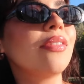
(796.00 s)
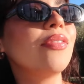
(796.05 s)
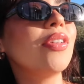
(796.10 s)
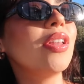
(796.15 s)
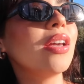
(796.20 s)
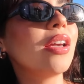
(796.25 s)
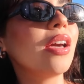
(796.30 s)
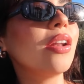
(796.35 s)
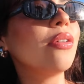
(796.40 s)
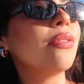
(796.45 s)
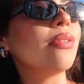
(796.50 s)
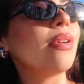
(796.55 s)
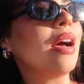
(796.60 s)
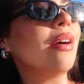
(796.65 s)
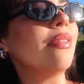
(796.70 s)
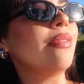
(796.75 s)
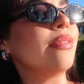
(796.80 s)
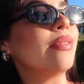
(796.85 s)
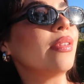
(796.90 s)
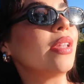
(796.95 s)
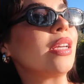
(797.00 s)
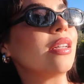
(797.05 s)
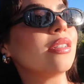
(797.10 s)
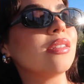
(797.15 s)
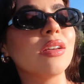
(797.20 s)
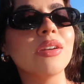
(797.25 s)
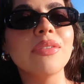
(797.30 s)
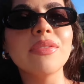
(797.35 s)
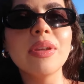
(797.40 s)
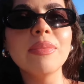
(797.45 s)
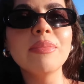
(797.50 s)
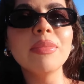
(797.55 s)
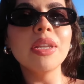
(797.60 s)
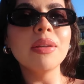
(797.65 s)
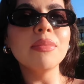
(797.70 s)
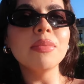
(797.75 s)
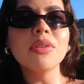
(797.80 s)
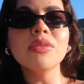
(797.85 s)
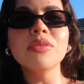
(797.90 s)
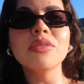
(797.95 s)
I feel like I don't have like a ton of them that
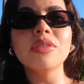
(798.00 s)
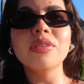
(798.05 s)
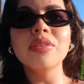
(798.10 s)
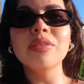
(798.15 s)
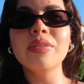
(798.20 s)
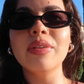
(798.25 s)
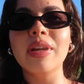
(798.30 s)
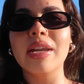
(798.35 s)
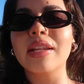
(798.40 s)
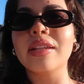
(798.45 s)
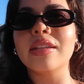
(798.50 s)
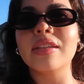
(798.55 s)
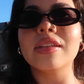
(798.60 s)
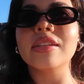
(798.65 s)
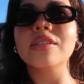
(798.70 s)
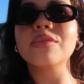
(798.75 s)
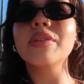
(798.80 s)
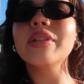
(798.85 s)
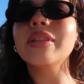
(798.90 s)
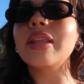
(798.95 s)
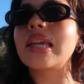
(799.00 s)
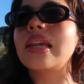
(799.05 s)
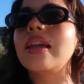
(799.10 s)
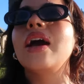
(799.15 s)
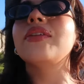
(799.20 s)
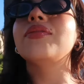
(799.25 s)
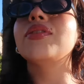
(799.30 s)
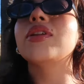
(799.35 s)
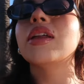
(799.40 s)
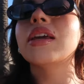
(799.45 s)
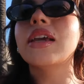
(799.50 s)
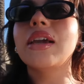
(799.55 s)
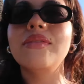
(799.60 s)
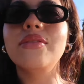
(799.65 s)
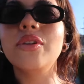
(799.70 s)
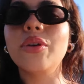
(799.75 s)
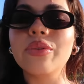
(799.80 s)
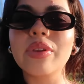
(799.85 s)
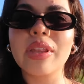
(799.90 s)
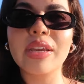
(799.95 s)
I'm close to, and this one, like, I feel like I've known